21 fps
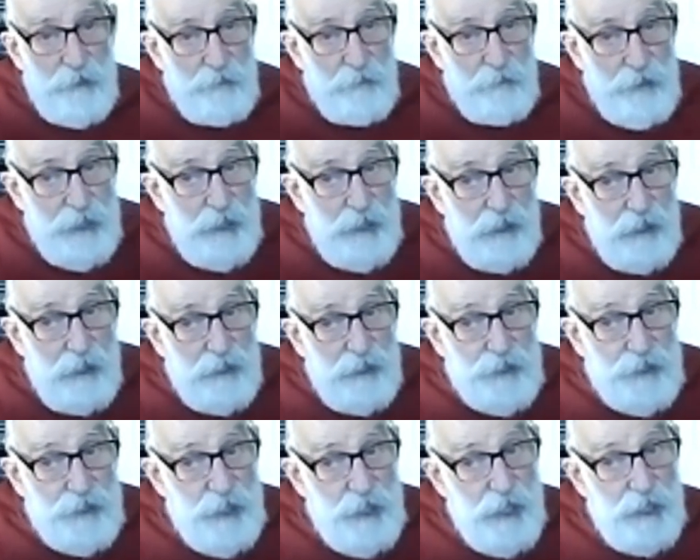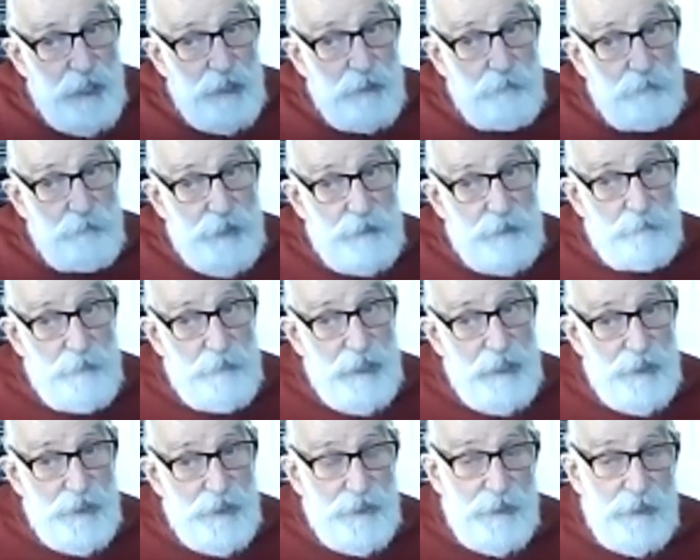"we can't say," which
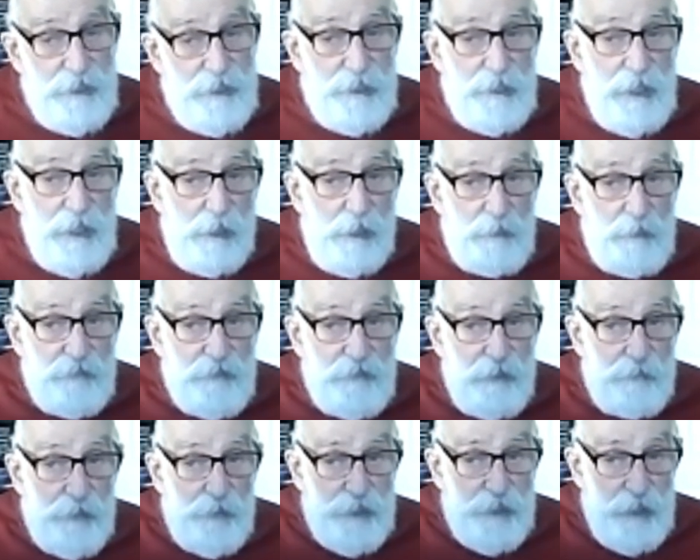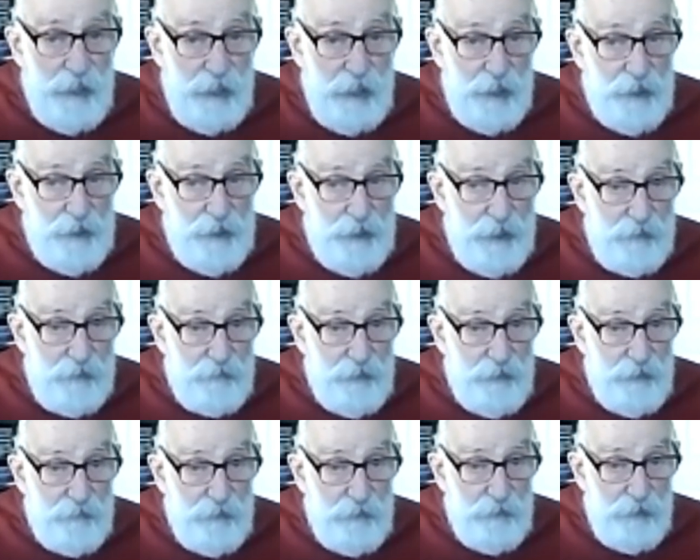means that it's coming from this higher
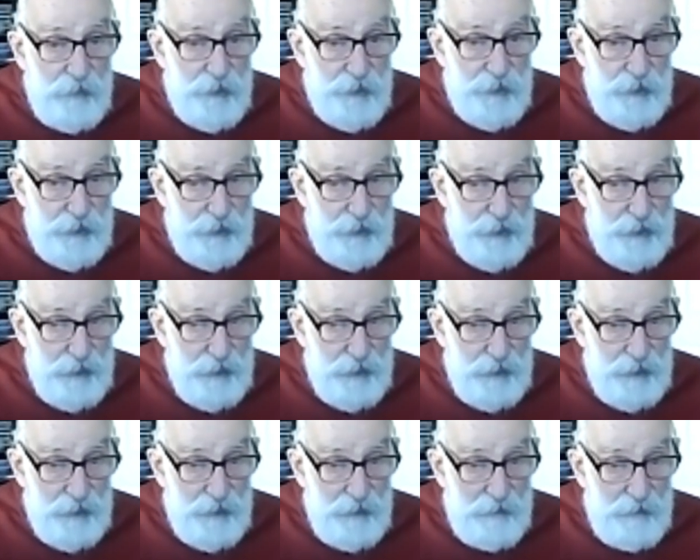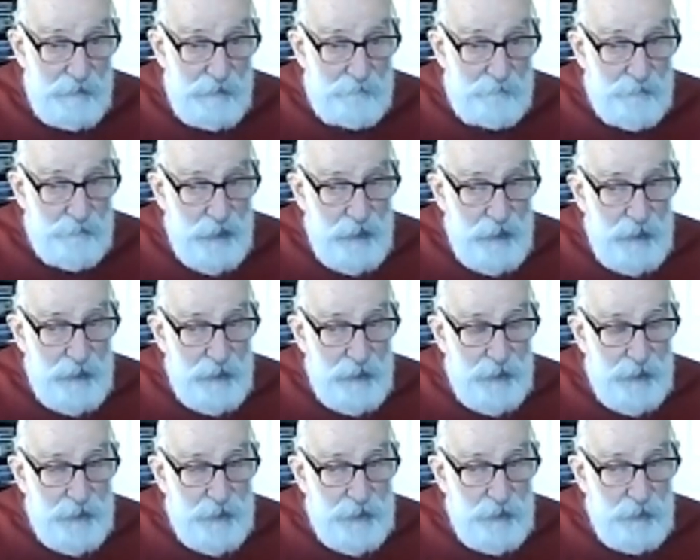level of consciousness.
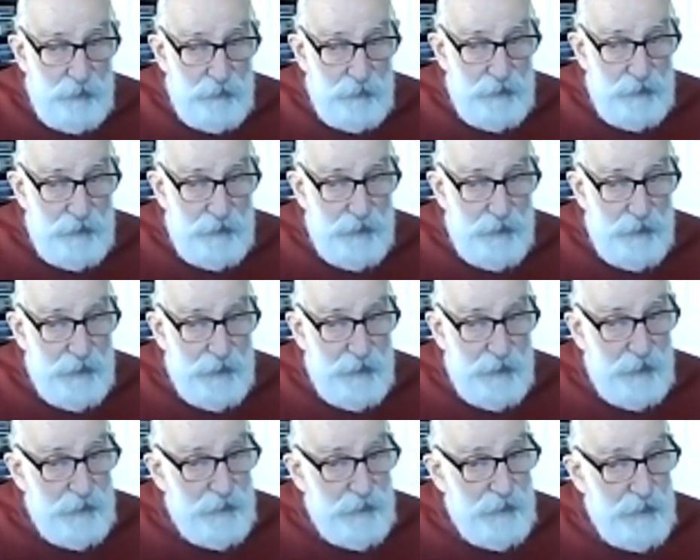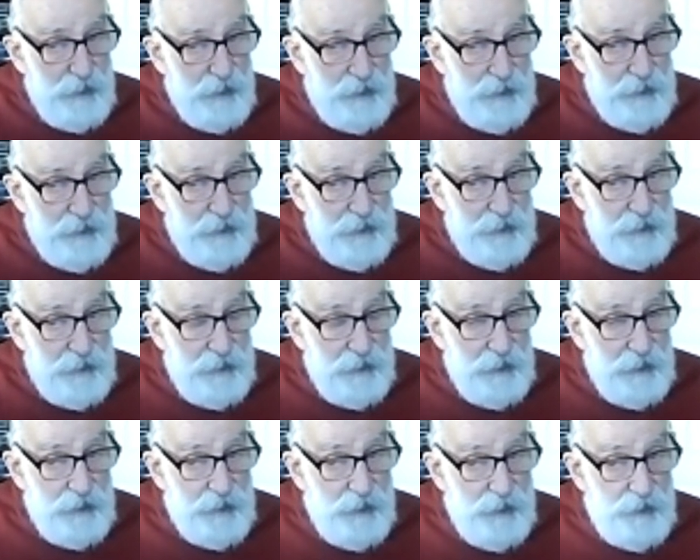It's not that it doesn't exist, it
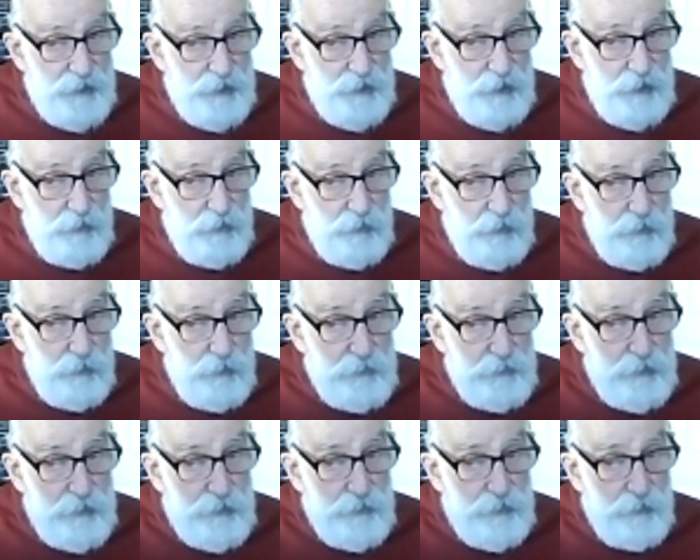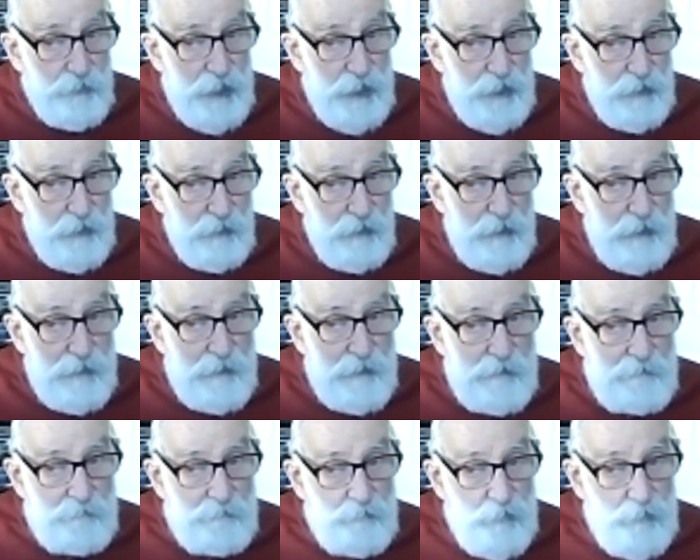exists all too well,
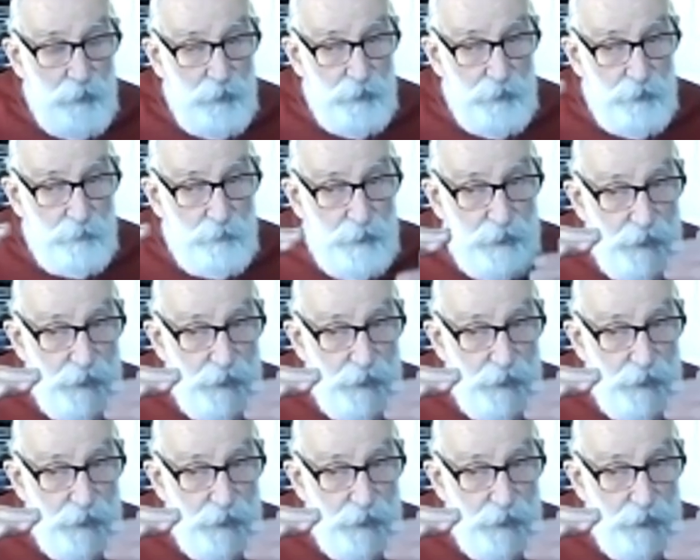because we